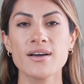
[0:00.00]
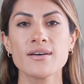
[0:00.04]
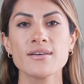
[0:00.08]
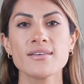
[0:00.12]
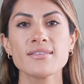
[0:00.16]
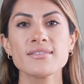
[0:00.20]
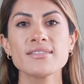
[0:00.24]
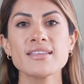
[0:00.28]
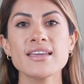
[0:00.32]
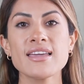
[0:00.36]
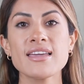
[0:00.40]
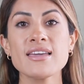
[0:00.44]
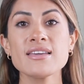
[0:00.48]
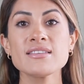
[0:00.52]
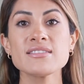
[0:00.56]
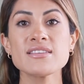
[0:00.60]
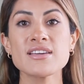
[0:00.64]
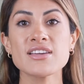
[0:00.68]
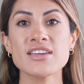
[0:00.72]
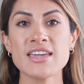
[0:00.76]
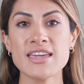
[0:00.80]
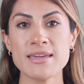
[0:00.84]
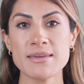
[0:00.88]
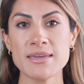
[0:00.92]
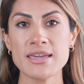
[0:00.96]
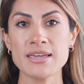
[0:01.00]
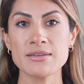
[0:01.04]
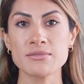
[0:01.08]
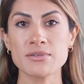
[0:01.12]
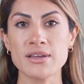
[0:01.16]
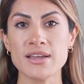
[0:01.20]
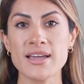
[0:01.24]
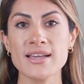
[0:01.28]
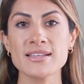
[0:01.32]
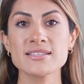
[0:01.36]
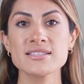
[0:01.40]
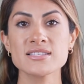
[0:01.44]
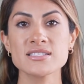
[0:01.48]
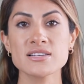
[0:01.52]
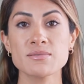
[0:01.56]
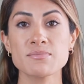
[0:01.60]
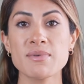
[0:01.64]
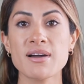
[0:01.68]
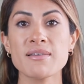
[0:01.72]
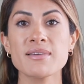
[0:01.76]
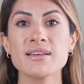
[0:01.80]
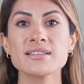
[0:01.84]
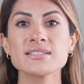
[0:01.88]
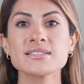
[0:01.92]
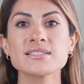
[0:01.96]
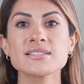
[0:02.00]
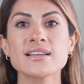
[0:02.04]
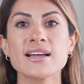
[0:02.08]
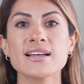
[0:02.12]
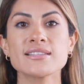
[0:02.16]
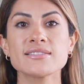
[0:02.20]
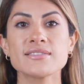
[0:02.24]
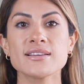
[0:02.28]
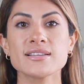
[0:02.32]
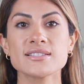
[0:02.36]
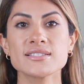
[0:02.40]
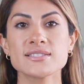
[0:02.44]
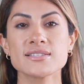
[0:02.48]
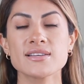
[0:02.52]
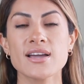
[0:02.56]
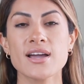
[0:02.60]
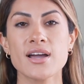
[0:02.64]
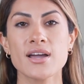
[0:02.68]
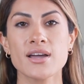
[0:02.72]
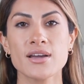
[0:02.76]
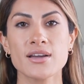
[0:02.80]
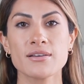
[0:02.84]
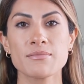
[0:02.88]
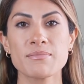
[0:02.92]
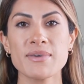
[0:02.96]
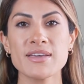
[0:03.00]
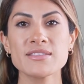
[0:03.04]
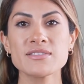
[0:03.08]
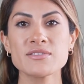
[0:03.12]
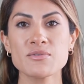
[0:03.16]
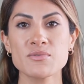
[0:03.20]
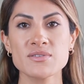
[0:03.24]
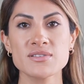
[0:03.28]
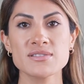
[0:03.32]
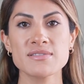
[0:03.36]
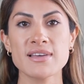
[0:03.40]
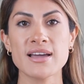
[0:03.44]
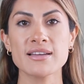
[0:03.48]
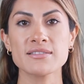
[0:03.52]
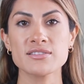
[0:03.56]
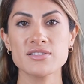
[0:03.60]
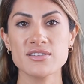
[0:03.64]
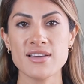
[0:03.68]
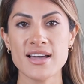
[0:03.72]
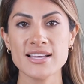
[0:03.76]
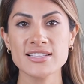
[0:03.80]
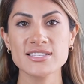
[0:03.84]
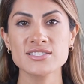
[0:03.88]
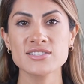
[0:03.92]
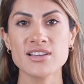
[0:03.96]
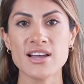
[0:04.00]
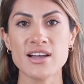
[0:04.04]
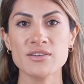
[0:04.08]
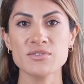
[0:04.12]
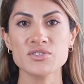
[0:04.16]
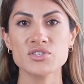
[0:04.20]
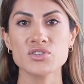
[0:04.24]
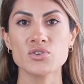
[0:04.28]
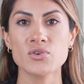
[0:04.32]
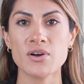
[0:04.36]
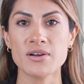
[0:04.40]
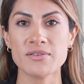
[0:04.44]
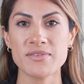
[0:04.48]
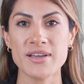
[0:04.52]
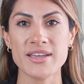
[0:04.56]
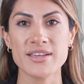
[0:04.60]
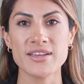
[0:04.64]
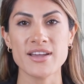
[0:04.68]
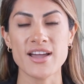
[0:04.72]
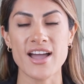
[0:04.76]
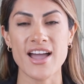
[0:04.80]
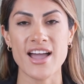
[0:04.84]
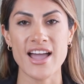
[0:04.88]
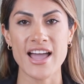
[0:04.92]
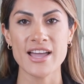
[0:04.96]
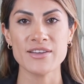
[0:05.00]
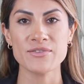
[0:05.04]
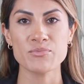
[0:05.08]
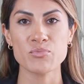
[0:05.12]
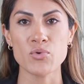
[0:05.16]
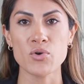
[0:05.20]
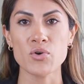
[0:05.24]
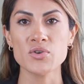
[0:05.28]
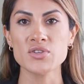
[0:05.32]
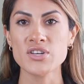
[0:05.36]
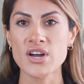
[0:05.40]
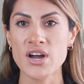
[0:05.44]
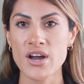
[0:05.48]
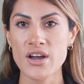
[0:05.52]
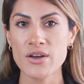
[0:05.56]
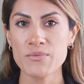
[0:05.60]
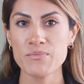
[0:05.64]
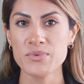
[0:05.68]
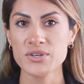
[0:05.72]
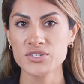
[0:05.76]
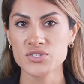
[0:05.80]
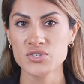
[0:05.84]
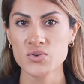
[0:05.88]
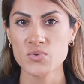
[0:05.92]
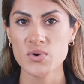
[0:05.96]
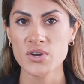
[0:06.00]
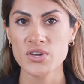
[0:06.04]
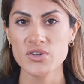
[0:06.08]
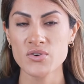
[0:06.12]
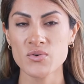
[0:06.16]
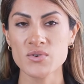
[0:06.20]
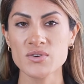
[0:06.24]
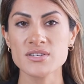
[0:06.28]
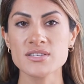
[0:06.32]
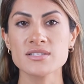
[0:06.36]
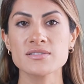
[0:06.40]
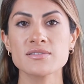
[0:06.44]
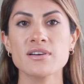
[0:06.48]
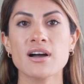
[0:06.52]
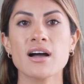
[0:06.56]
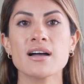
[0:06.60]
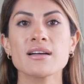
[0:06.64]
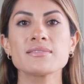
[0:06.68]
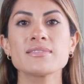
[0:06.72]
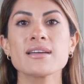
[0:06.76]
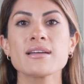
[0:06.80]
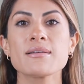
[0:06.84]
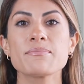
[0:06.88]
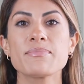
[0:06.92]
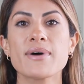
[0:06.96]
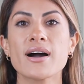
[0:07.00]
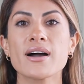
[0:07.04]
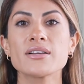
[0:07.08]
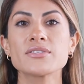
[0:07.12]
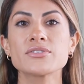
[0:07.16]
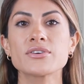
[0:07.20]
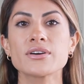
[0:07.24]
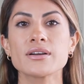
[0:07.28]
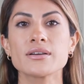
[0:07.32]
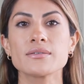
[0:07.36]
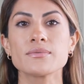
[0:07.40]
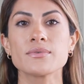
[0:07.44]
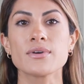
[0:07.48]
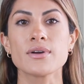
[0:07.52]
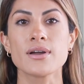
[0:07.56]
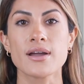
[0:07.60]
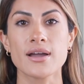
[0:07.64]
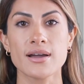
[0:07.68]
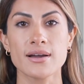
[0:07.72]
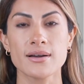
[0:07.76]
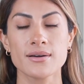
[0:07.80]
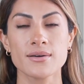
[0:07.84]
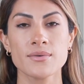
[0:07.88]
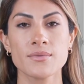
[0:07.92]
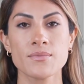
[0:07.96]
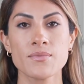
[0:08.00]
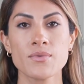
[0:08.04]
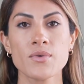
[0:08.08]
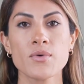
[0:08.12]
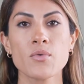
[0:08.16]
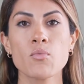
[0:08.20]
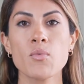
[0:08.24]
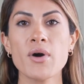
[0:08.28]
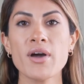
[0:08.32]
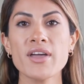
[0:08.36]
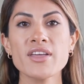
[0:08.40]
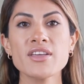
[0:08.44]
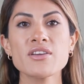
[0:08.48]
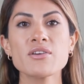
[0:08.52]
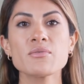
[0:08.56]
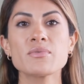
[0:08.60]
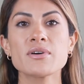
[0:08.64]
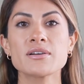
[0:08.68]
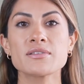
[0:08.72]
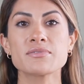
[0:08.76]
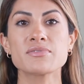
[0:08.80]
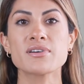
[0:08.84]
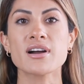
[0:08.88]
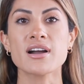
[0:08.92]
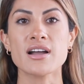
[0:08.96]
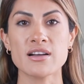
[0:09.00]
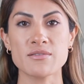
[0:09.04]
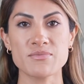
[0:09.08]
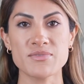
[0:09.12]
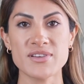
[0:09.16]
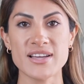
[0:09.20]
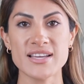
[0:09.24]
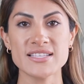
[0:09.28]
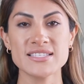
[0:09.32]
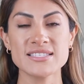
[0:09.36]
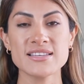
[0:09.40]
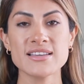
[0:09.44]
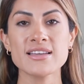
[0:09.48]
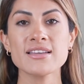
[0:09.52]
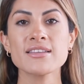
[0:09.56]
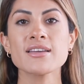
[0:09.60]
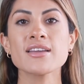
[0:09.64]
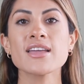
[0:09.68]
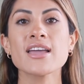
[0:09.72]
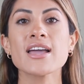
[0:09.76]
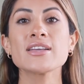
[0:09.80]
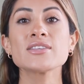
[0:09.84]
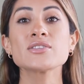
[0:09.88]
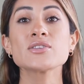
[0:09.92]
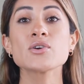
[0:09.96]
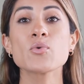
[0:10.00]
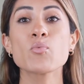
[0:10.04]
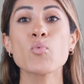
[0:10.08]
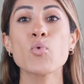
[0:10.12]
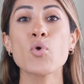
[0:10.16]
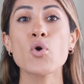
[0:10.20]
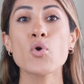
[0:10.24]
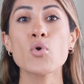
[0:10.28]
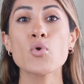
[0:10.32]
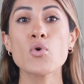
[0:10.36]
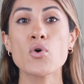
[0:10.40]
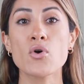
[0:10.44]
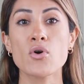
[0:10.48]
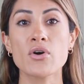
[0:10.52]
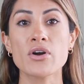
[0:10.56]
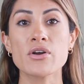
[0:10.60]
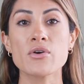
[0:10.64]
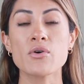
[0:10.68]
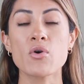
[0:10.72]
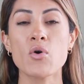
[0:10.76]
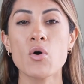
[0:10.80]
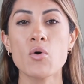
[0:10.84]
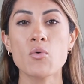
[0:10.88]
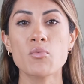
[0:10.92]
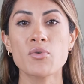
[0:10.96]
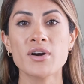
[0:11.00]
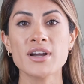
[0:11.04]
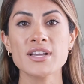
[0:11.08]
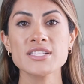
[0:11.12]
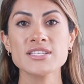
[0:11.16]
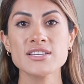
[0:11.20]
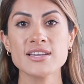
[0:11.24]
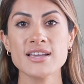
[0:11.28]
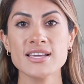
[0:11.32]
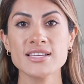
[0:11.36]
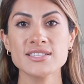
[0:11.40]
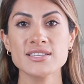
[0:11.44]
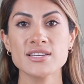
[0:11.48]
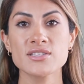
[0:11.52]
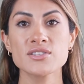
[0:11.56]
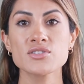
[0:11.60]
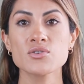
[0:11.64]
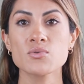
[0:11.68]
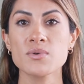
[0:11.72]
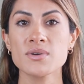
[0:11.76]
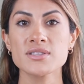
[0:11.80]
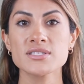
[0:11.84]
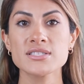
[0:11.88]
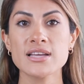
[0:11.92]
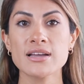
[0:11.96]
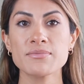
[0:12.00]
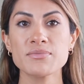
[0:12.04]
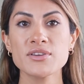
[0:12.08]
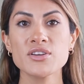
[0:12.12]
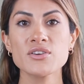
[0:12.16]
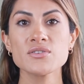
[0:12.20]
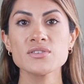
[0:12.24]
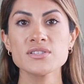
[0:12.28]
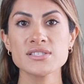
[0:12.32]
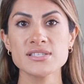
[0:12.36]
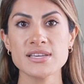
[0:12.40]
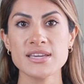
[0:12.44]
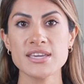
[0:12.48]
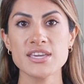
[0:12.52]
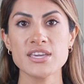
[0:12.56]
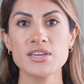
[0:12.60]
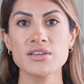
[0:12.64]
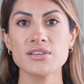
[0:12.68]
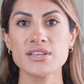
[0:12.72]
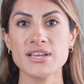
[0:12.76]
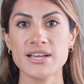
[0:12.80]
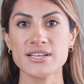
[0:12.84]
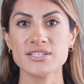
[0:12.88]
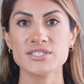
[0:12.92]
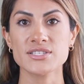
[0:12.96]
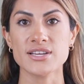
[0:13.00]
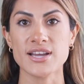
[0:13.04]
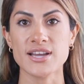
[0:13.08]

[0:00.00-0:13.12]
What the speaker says: The easy-cleaning glazed ceramic surface means you will spend less time scrubbing and more time enjoying your sparkling bathroom. Whether you prefer placing it against the wall or incorporating it into a WC unit,